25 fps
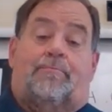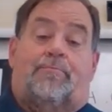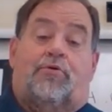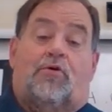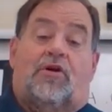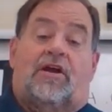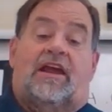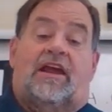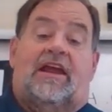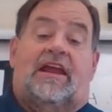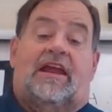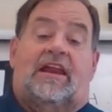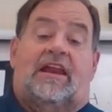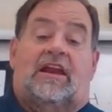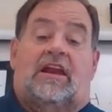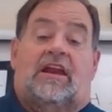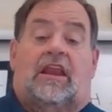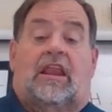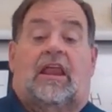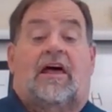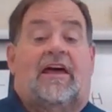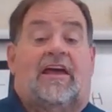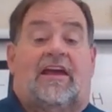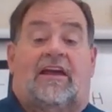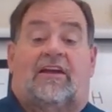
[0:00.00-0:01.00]
brain
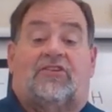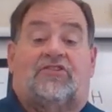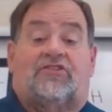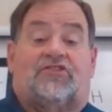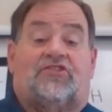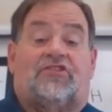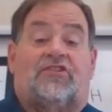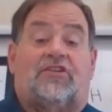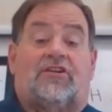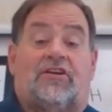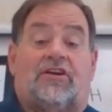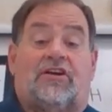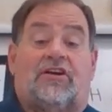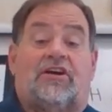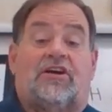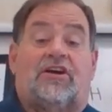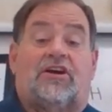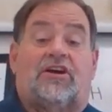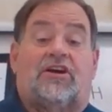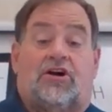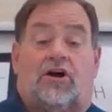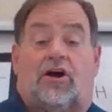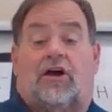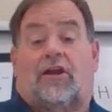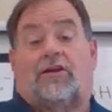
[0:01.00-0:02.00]
likes
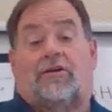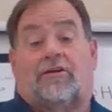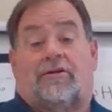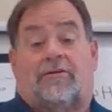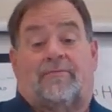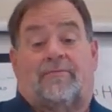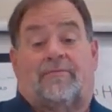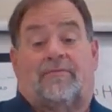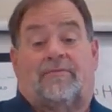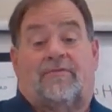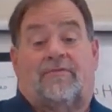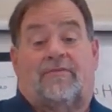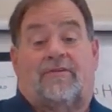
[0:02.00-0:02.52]
color.